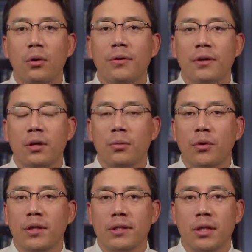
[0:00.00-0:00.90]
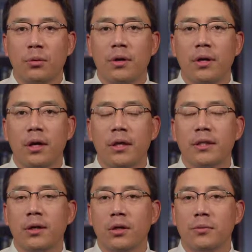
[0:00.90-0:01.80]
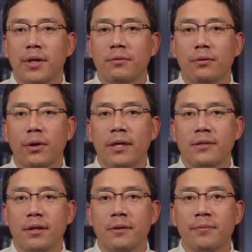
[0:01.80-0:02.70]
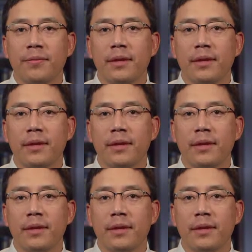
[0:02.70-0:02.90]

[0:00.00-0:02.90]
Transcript: other pneumonias that were not caused by influenza,